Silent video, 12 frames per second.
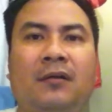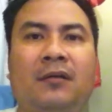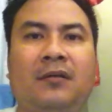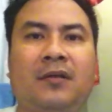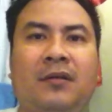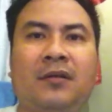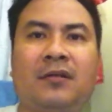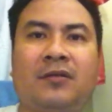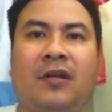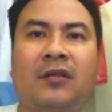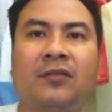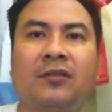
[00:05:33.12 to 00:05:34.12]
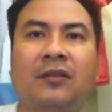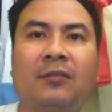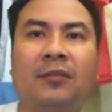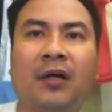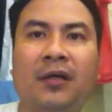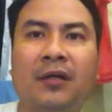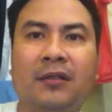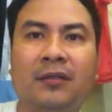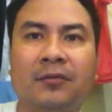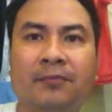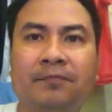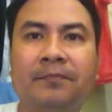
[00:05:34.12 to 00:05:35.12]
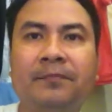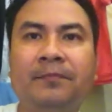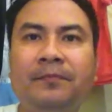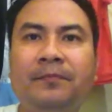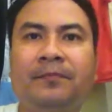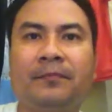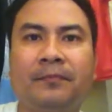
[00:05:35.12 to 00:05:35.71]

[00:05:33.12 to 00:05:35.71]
it's a distraction in vlogging.